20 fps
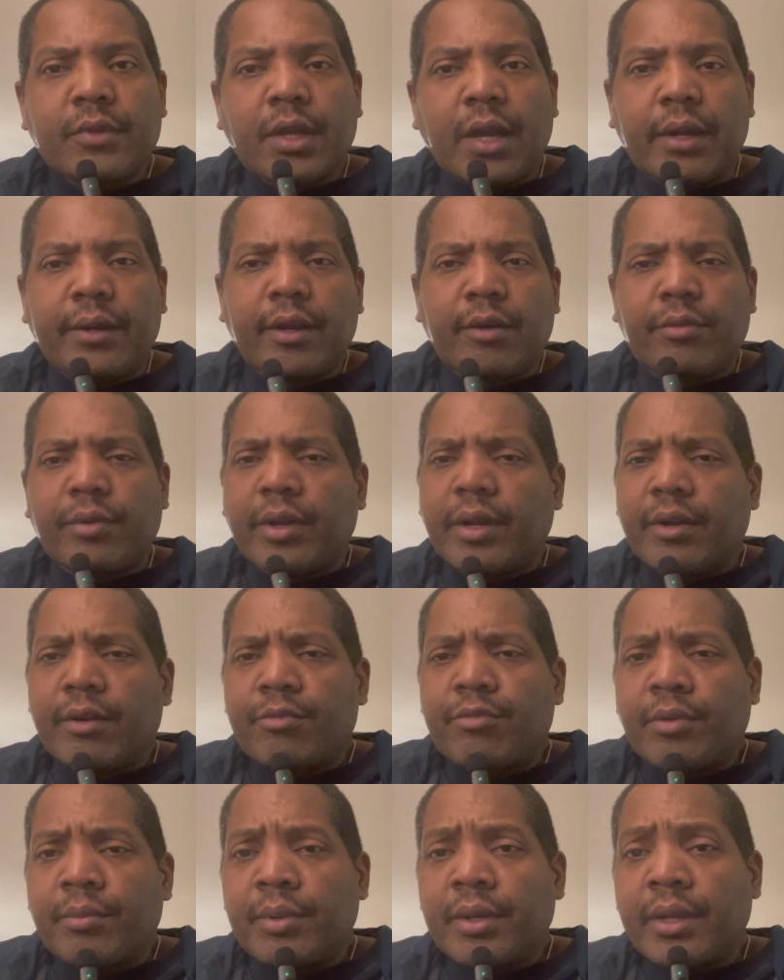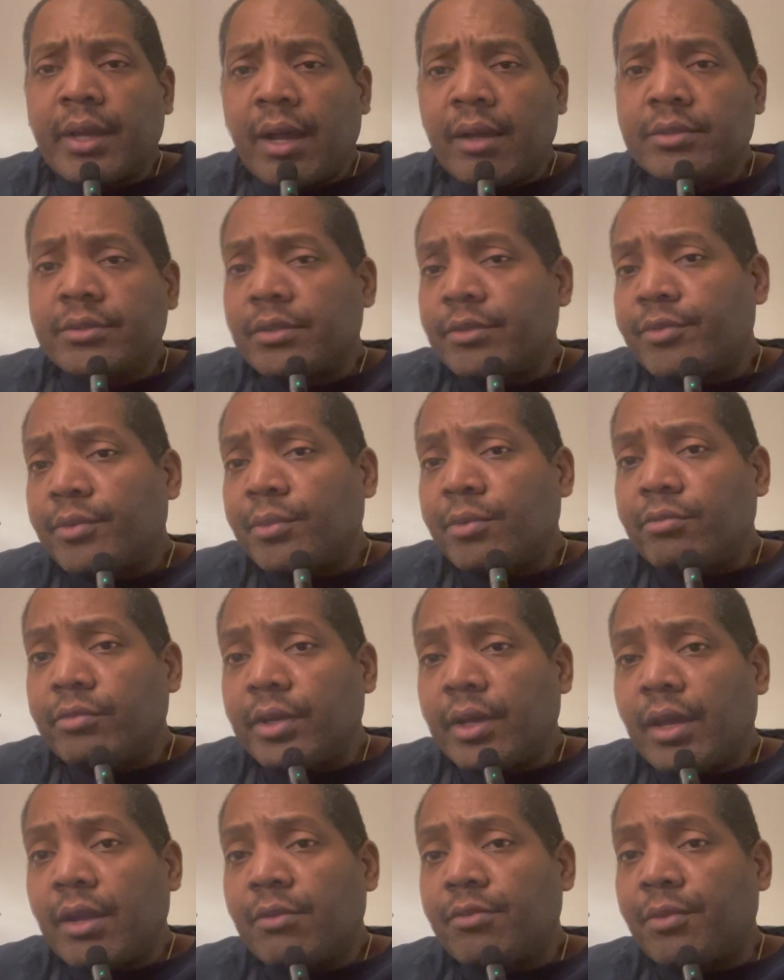I never hear from the counselor from the
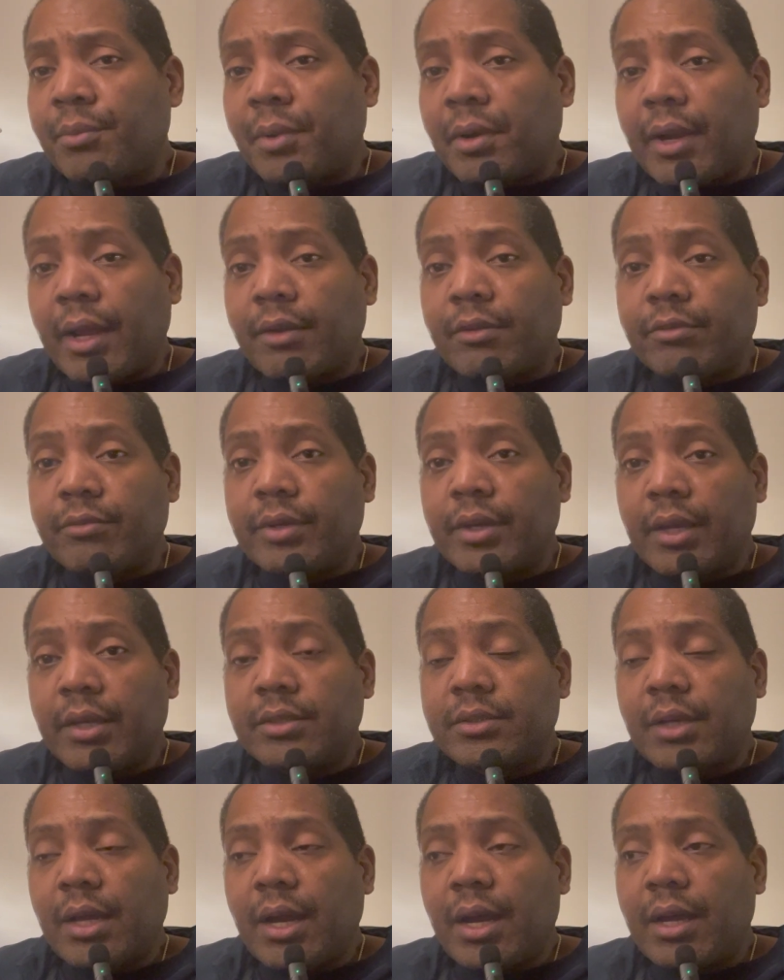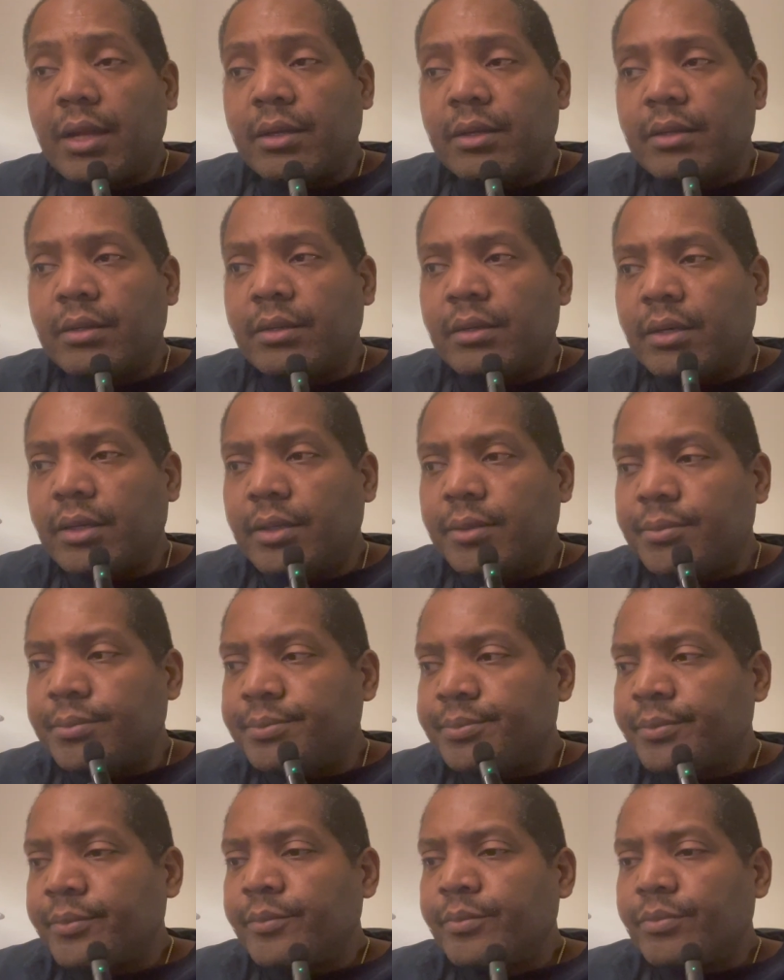VA, from like the VA side, and
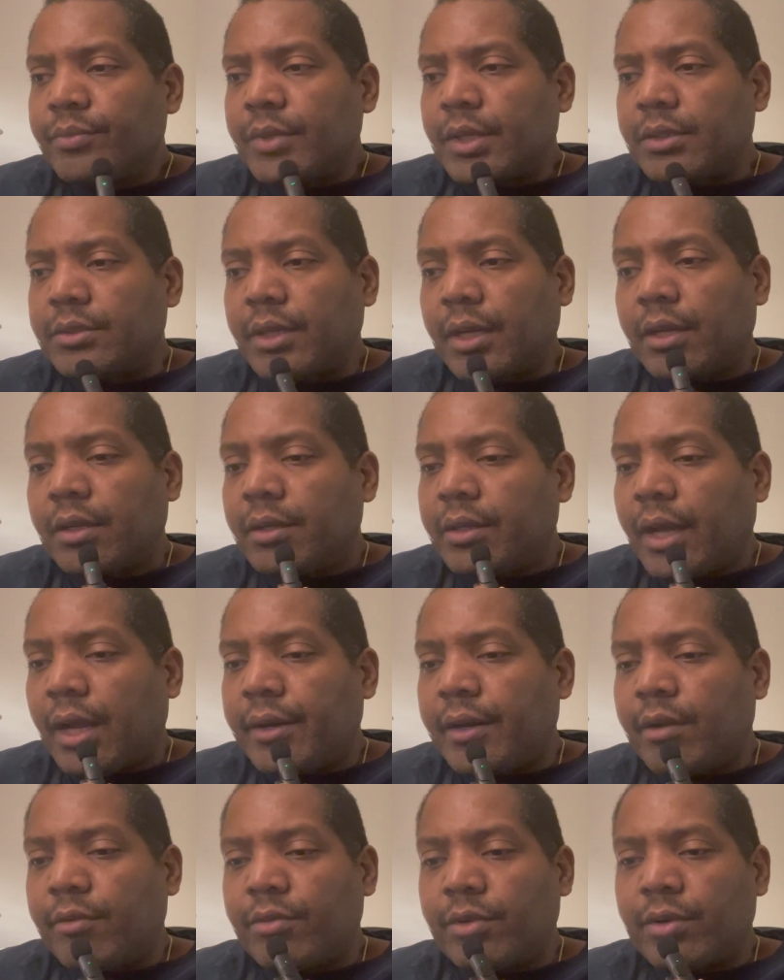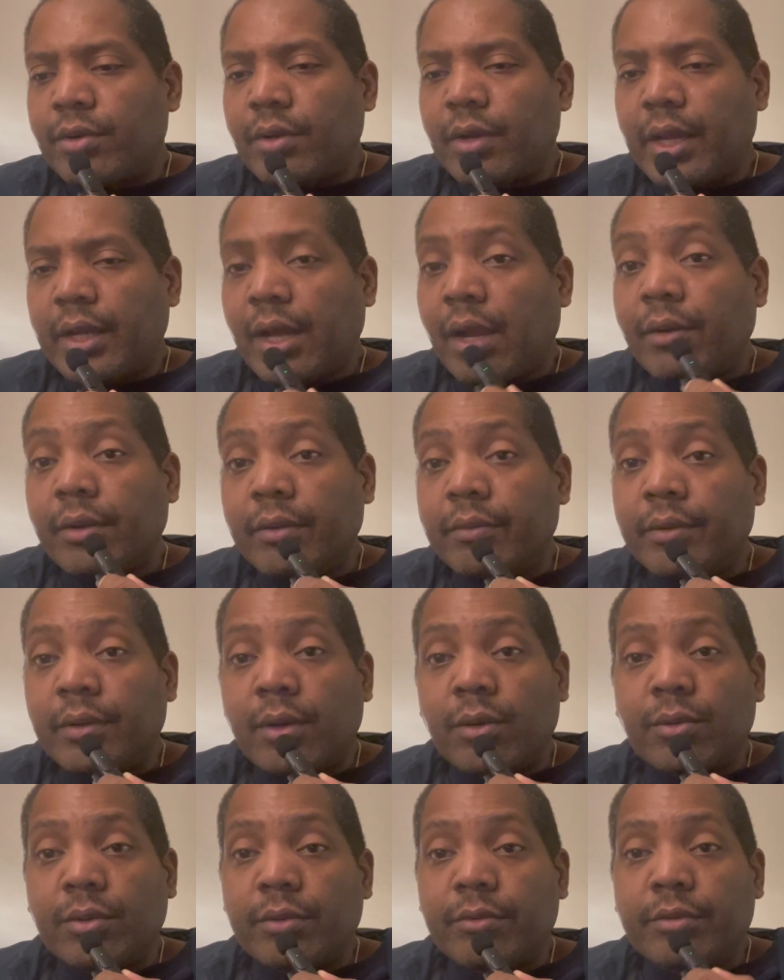secondly, I don't even
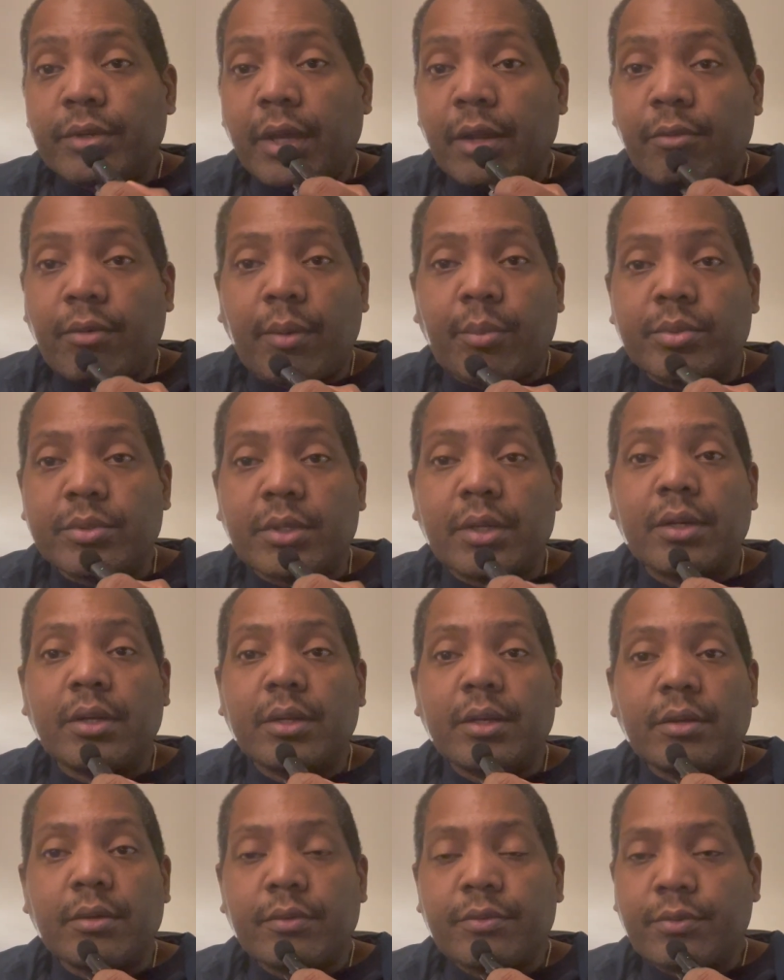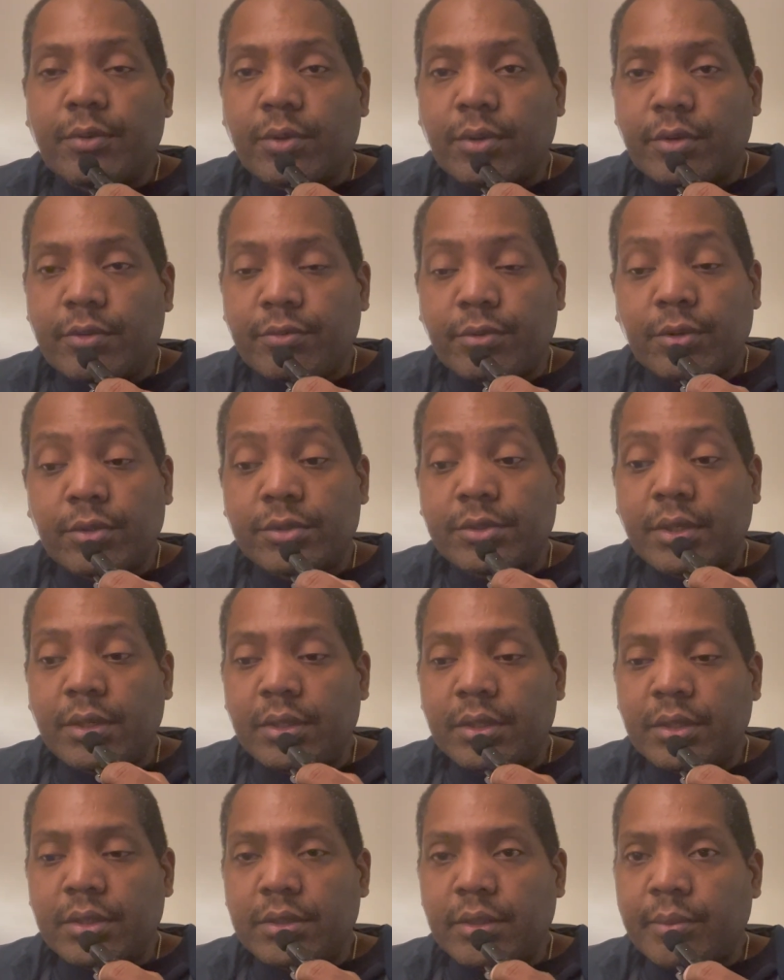know who the VA representative for Full Sail
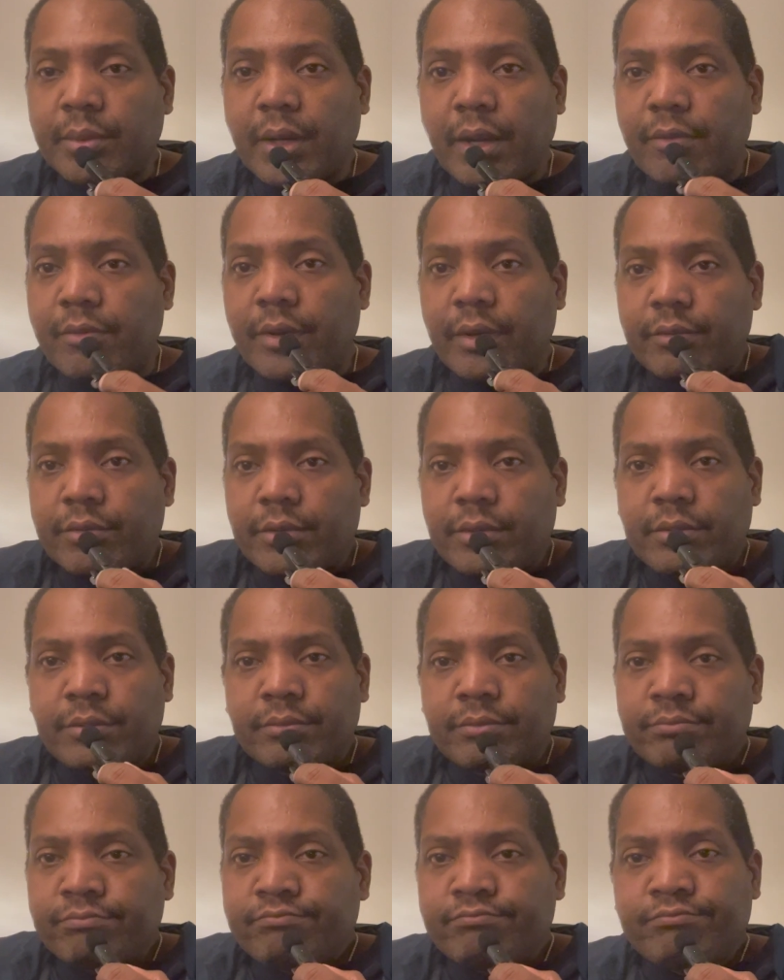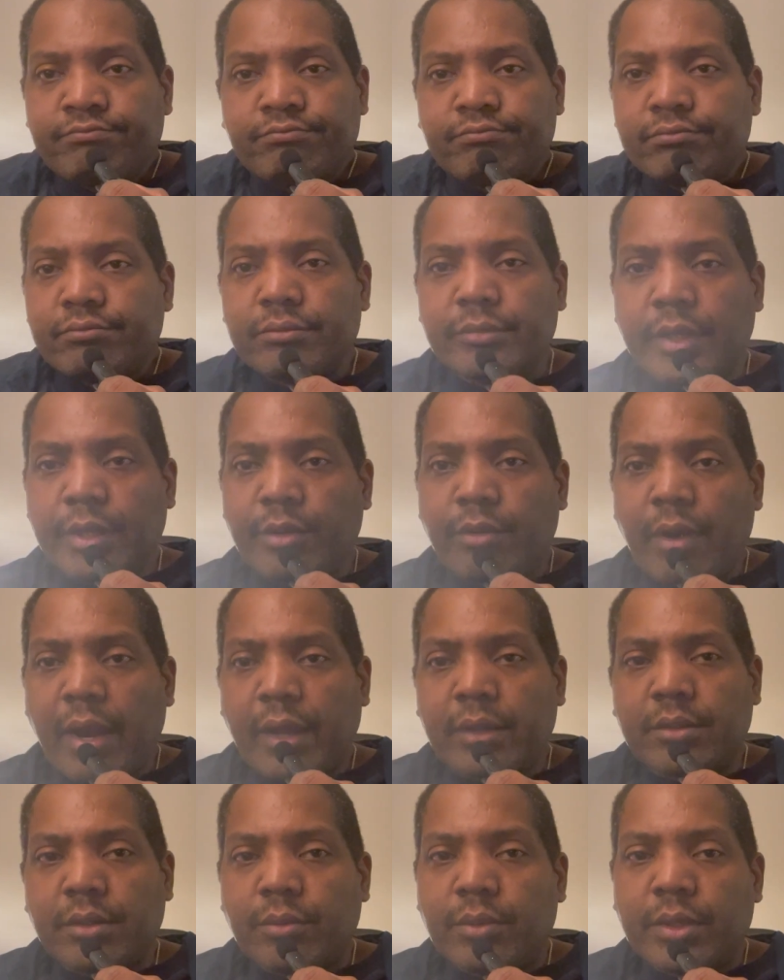is. I mean, I've never
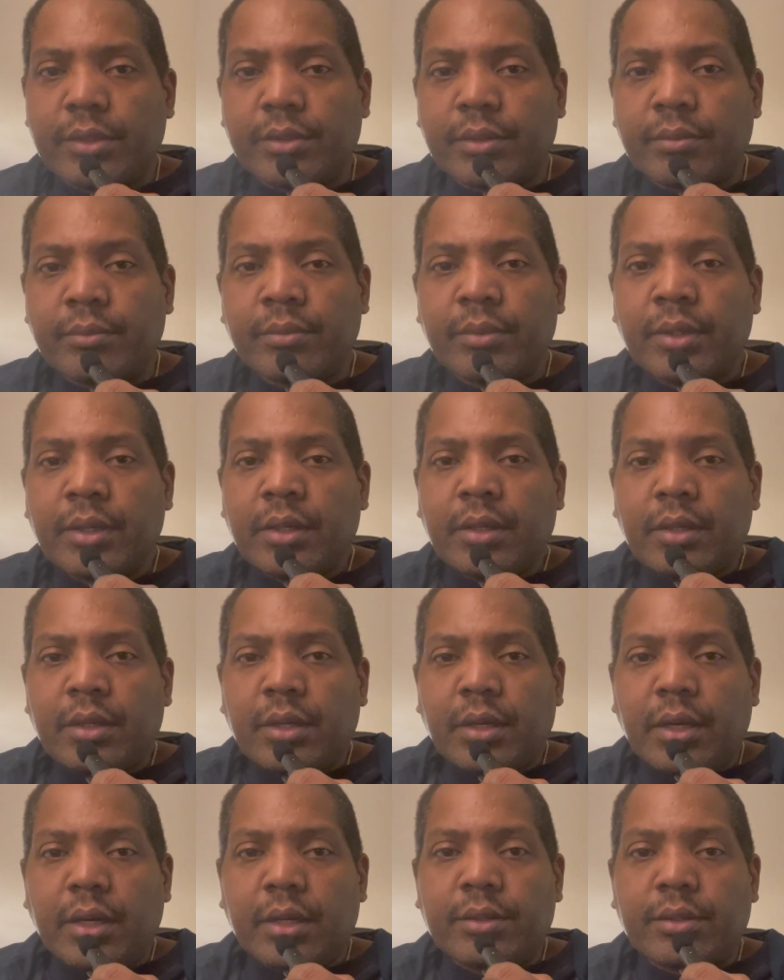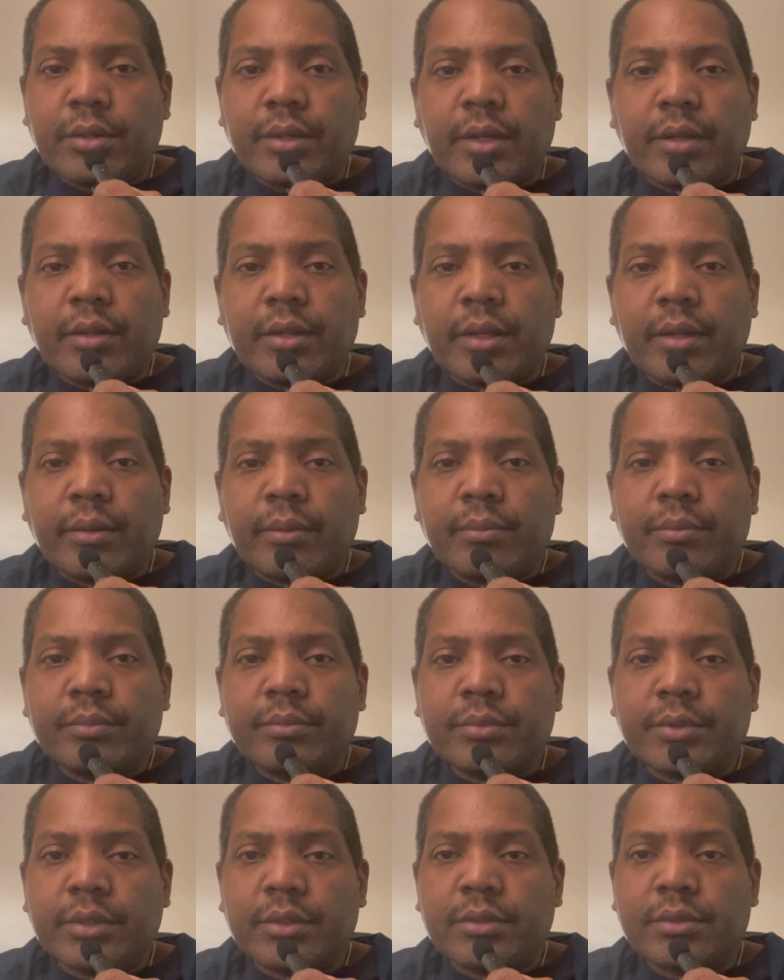interacted with them, other than them
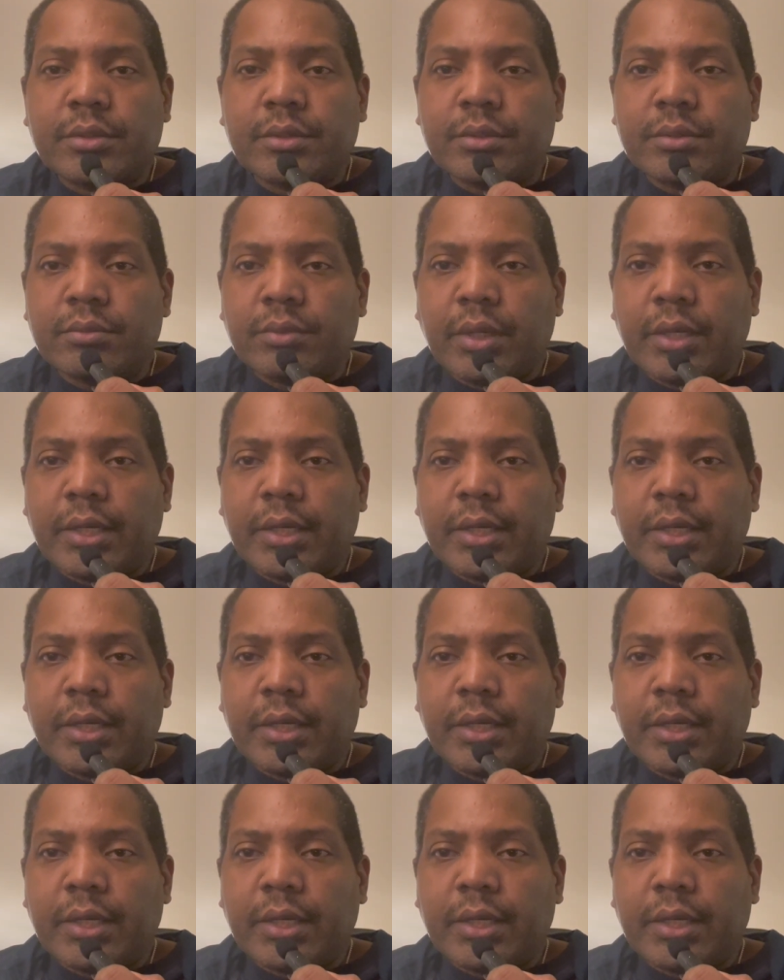just